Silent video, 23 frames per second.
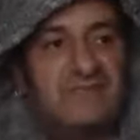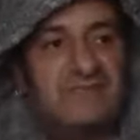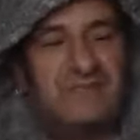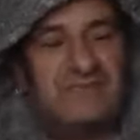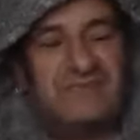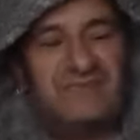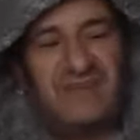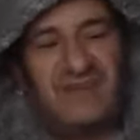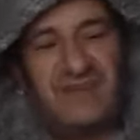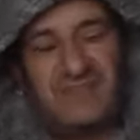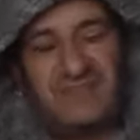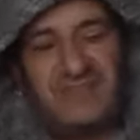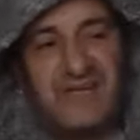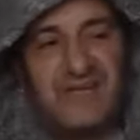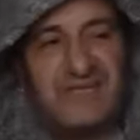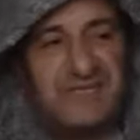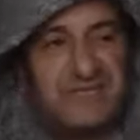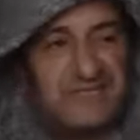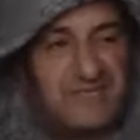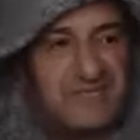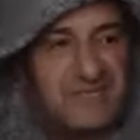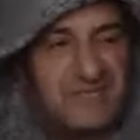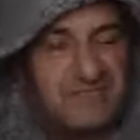not
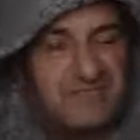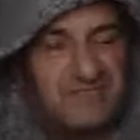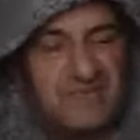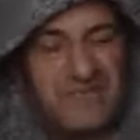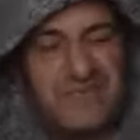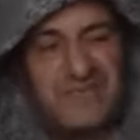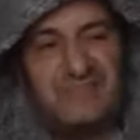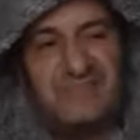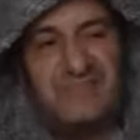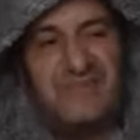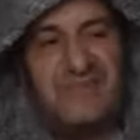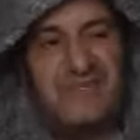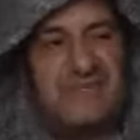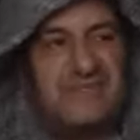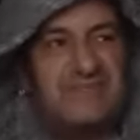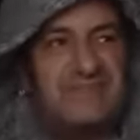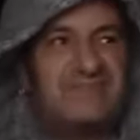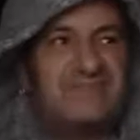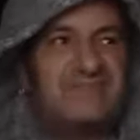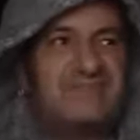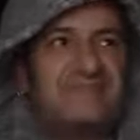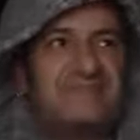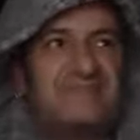reticent, but a bit
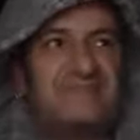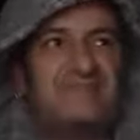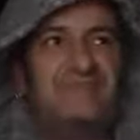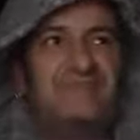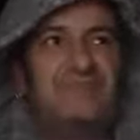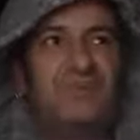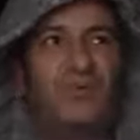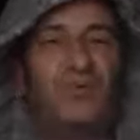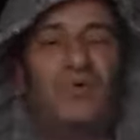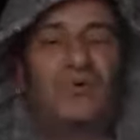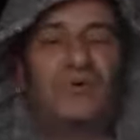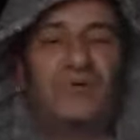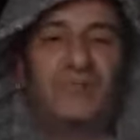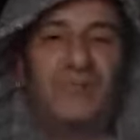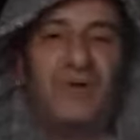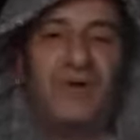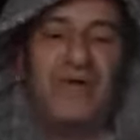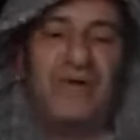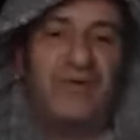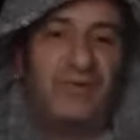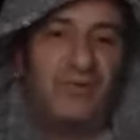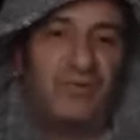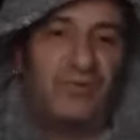bored
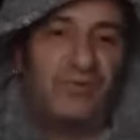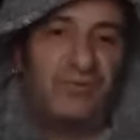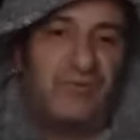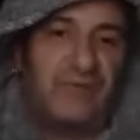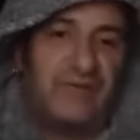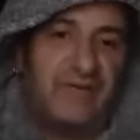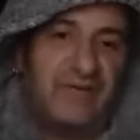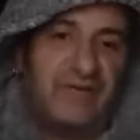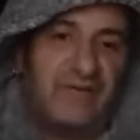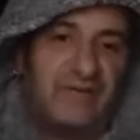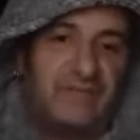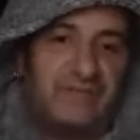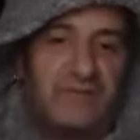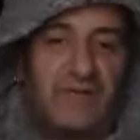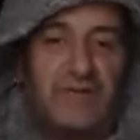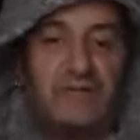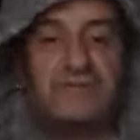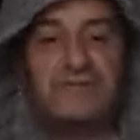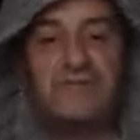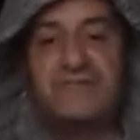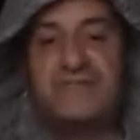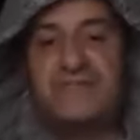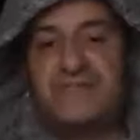by it all, really. I've got
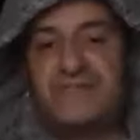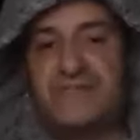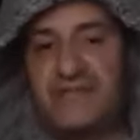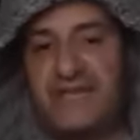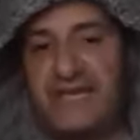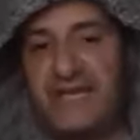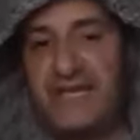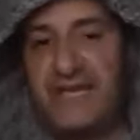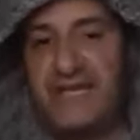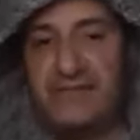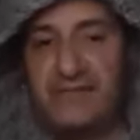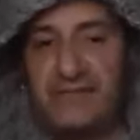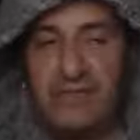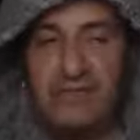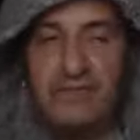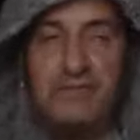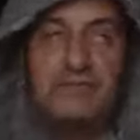to do this again, have I?